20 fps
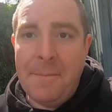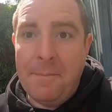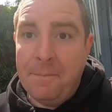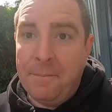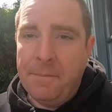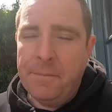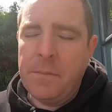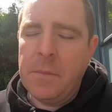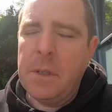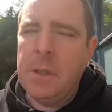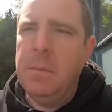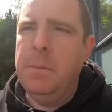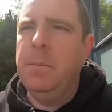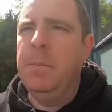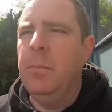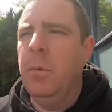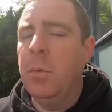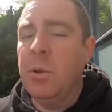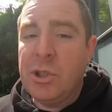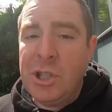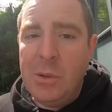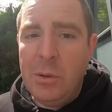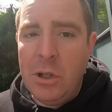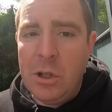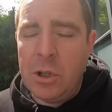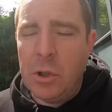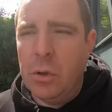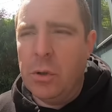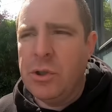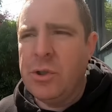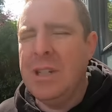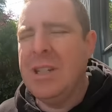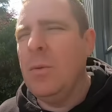But we'll see what it does.